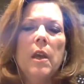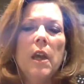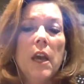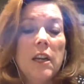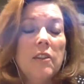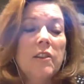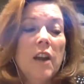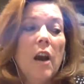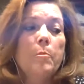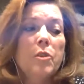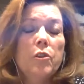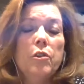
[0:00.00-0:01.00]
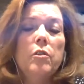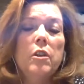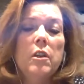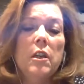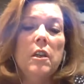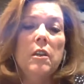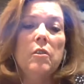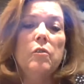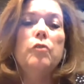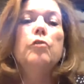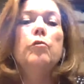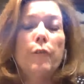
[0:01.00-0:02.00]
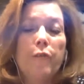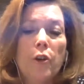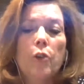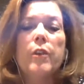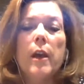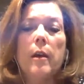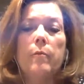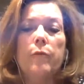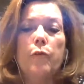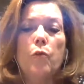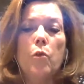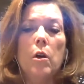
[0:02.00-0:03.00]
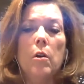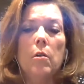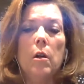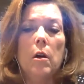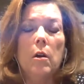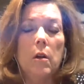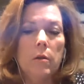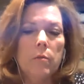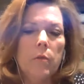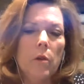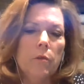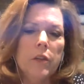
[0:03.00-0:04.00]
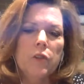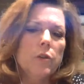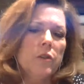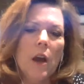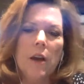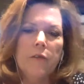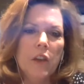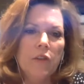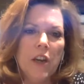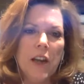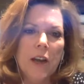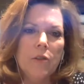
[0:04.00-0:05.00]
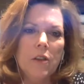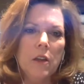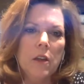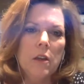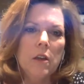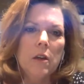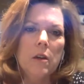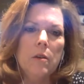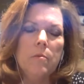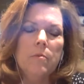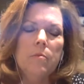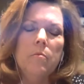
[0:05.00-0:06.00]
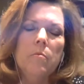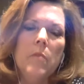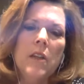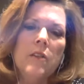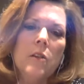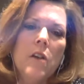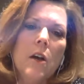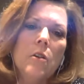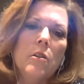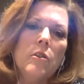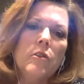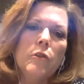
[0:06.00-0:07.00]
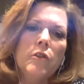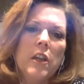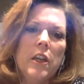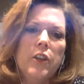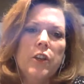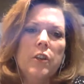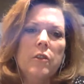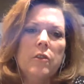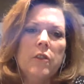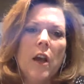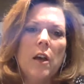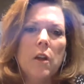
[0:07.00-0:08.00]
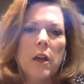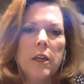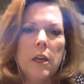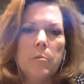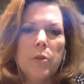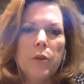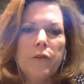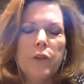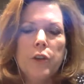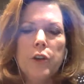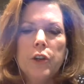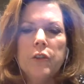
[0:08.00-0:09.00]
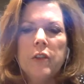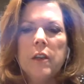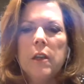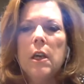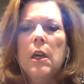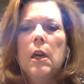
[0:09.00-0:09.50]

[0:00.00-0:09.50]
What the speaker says: And it's an opportunity to refer them for a resource. I've given out the Mental Health Association's hotline number for New Jersey,